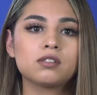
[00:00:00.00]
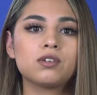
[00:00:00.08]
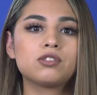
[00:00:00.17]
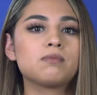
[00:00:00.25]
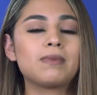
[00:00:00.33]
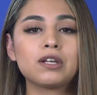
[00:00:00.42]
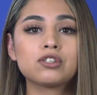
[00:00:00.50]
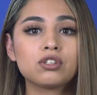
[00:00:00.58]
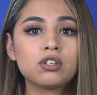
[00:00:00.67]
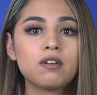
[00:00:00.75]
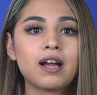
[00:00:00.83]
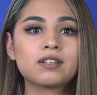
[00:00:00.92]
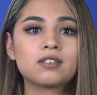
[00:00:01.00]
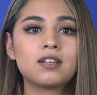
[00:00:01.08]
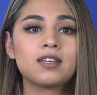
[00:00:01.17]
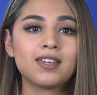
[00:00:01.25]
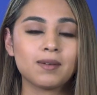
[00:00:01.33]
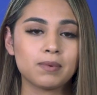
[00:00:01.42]
So to make sure you
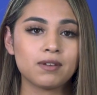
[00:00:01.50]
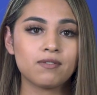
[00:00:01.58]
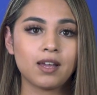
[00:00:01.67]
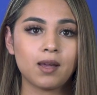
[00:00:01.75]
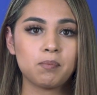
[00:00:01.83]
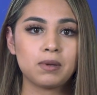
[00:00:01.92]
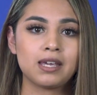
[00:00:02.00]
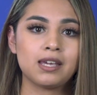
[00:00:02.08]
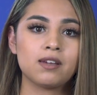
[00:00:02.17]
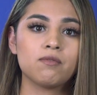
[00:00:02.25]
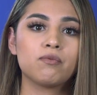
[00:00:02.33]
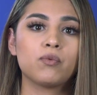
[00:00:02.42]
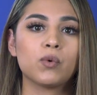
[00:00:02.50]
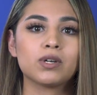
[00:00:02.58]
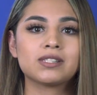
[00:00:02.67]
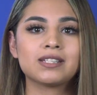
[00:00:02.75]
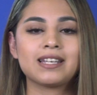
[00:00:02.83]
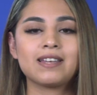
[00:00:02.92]
actually keep it VIP,
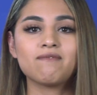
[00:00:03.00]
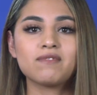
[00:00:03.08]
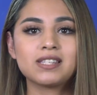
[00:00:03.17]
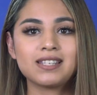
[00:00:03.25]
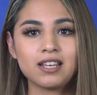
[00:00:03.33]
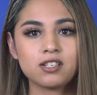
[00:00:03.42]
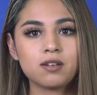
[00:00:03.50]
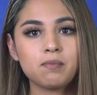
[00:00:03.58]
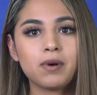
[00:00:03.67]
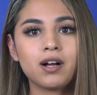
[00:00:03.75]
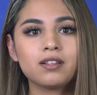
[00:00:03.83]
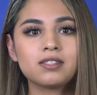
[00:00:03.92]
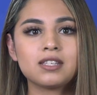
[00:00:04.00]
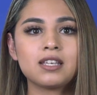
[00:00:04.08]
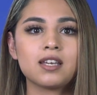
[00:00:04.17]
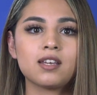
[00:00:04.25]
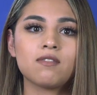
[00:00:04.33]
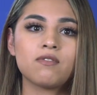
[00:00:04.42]
enforce an invitation
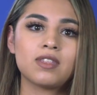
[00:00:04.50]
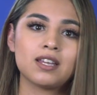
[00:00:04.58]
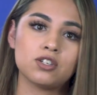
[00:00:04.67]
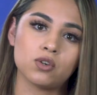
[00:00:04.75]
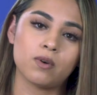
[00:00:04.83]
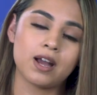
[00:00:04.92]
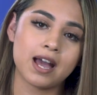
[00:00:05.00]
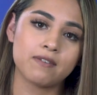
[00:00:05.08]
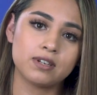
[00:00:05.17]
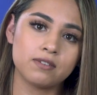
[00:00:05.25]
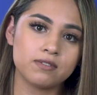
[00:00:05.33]
policy. If they don't have an